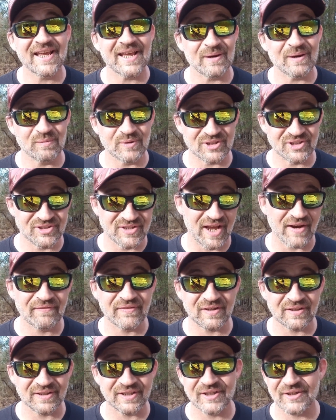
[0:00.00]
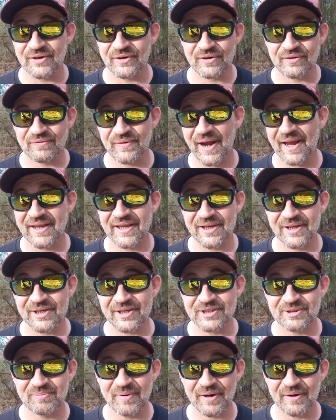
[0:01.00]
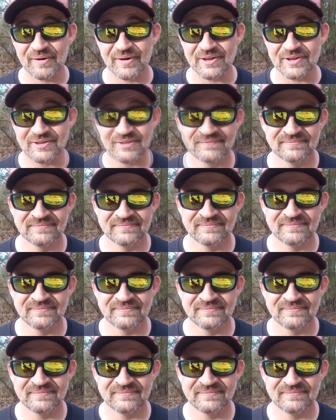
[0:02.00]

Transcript: It was definitely a nerve wracking experience.